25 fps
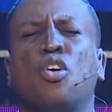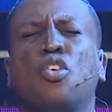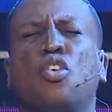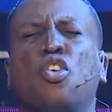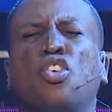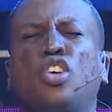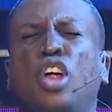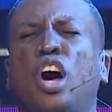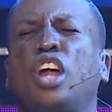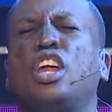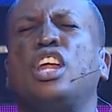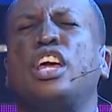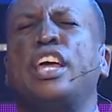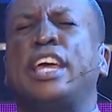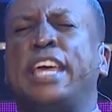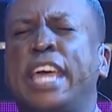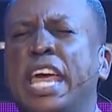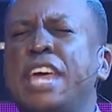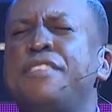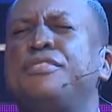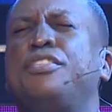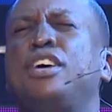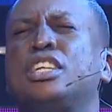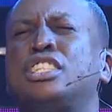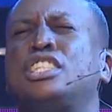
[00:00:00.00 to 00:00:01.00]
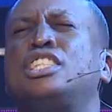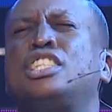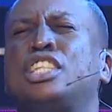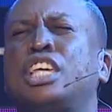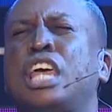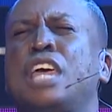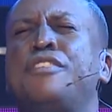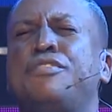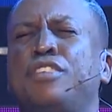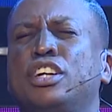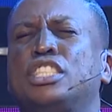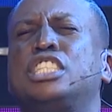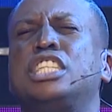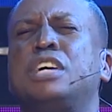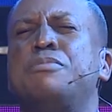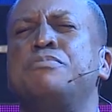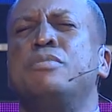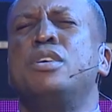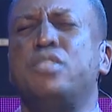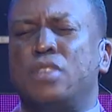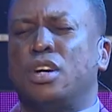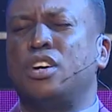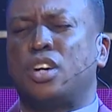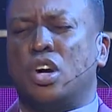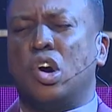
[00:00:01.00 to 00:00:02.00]
Lord, give us a
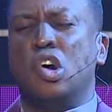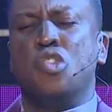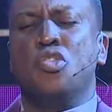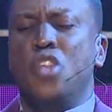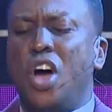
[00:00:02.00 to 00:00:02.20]
miracle.